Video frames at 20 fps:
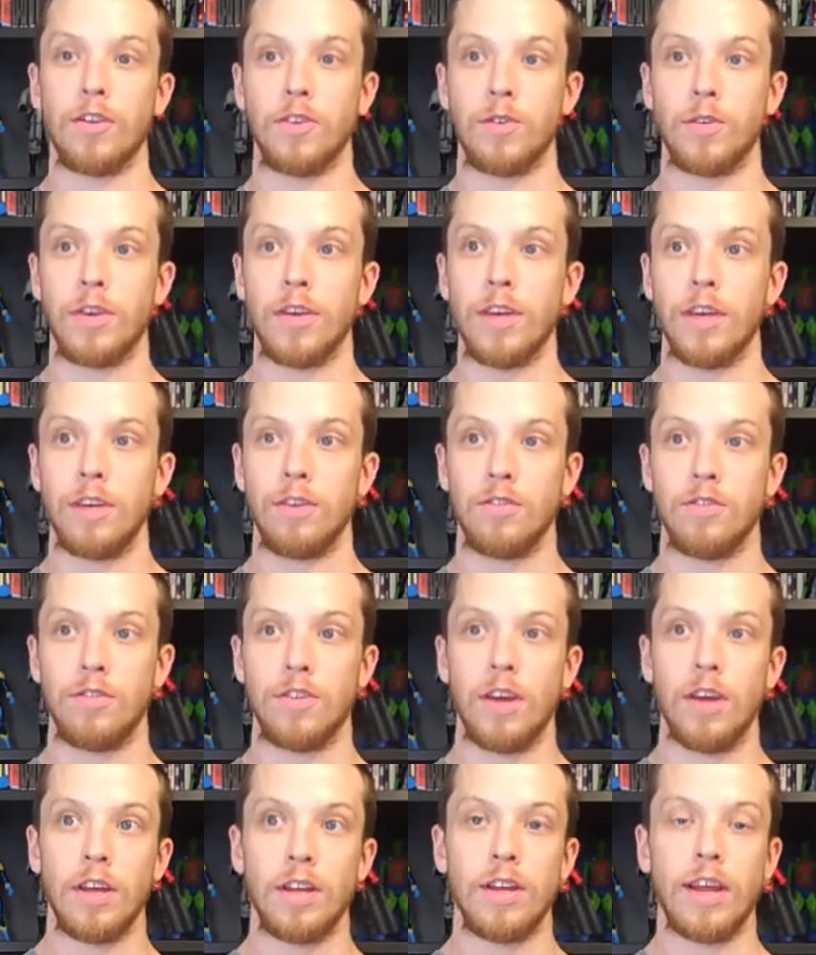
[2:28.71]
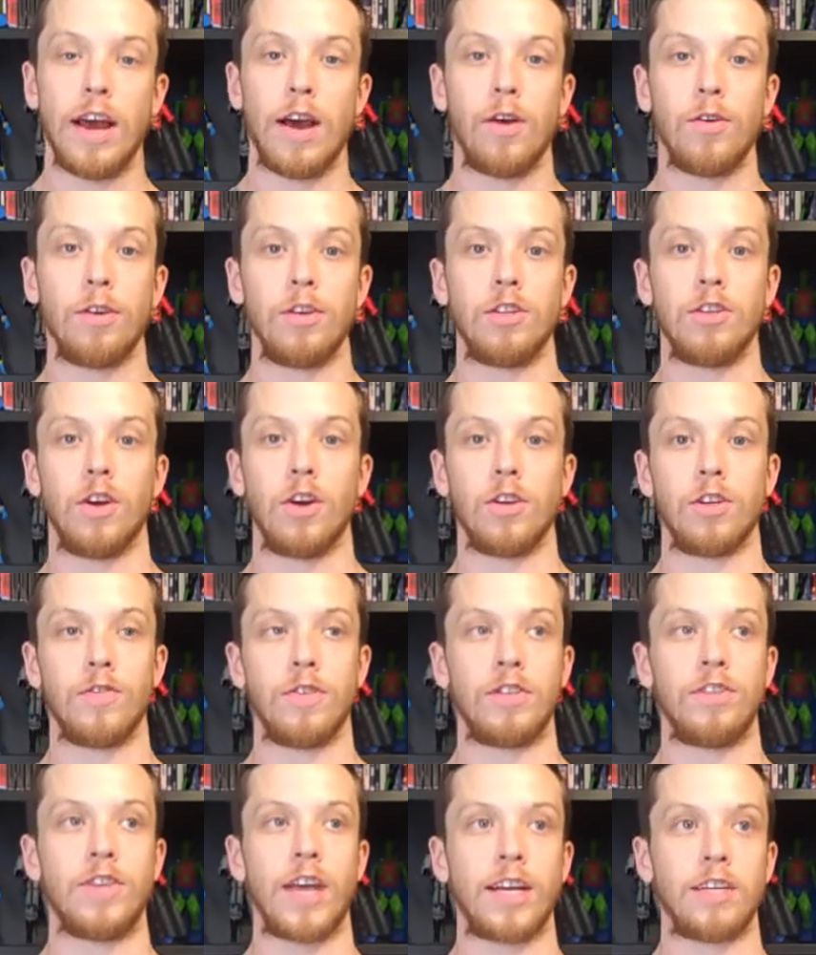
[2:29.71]
so he's now in charge of a
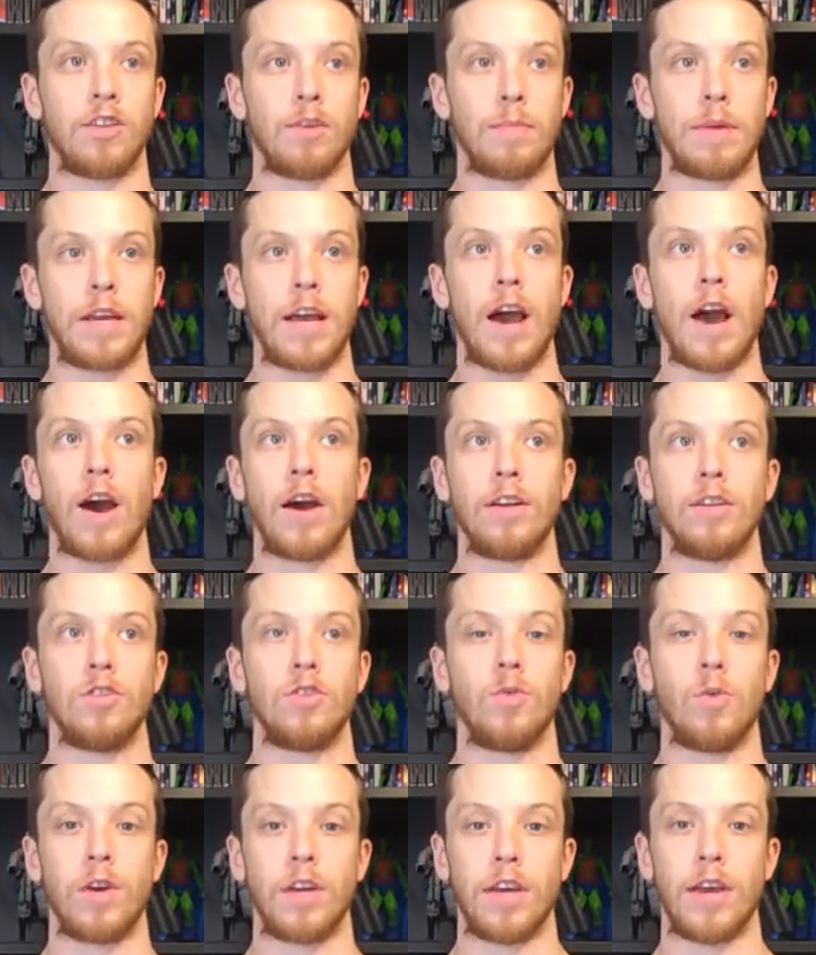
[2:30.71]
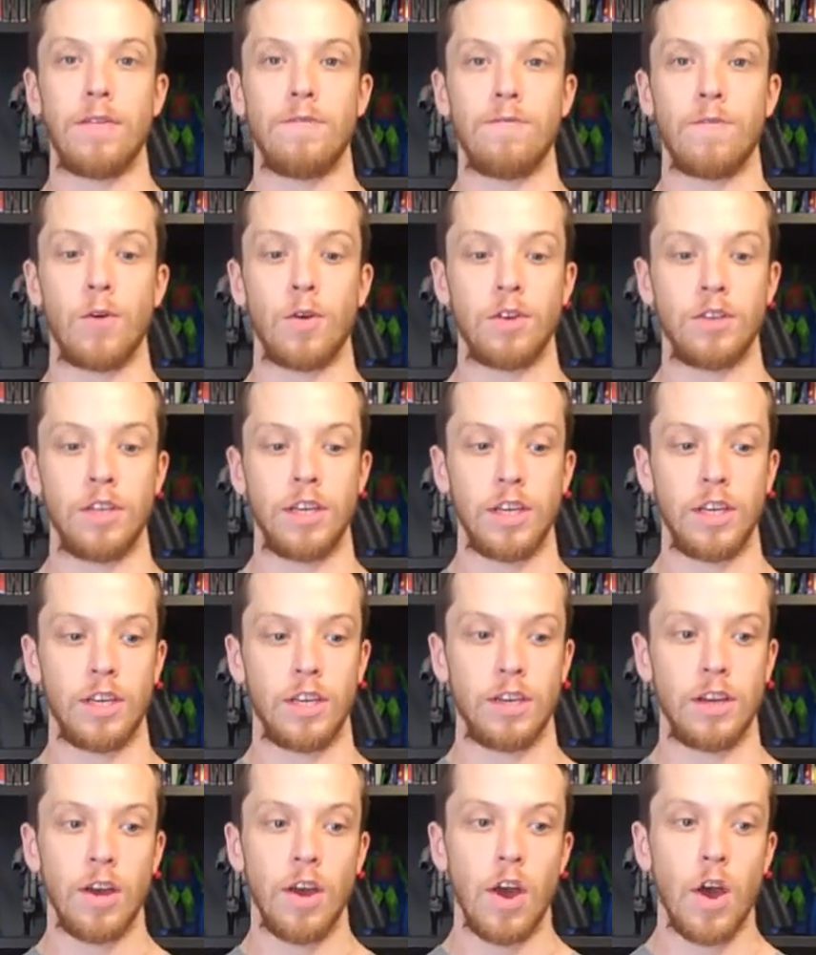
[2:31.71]
sector beyond
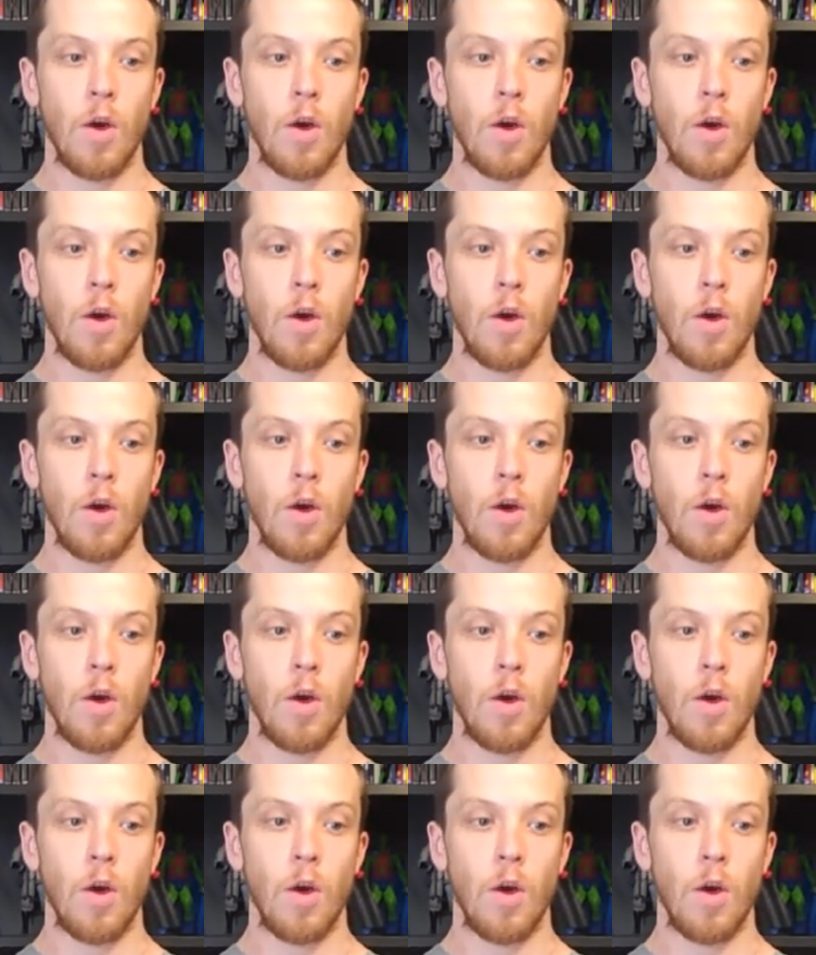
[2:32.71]
2814,